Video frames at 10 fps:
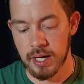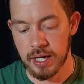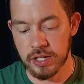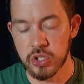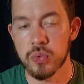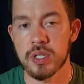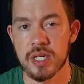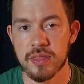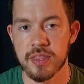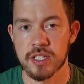And you
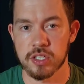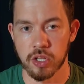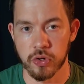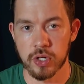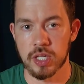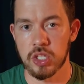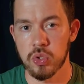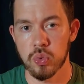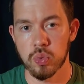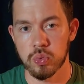get this learning,
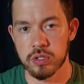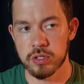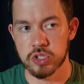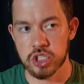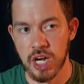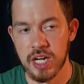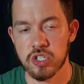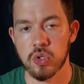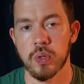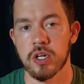you change
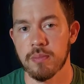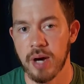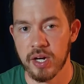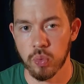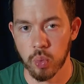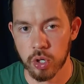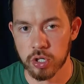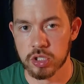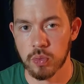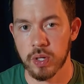the way your mind
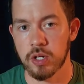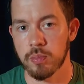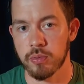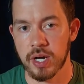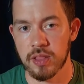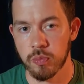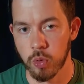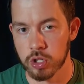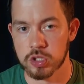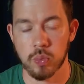works, the way your brain
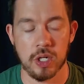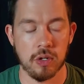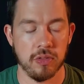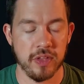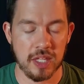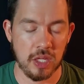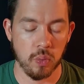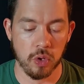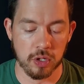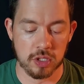works, the way your thinking
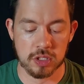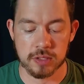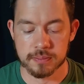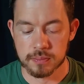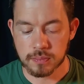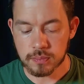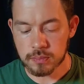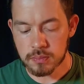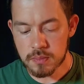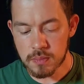works
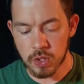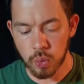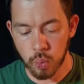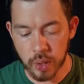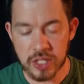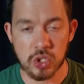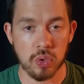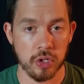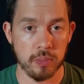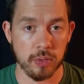when you
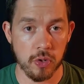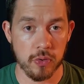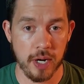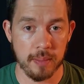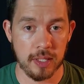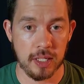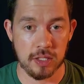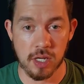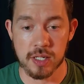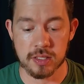learn programming. It
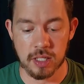does.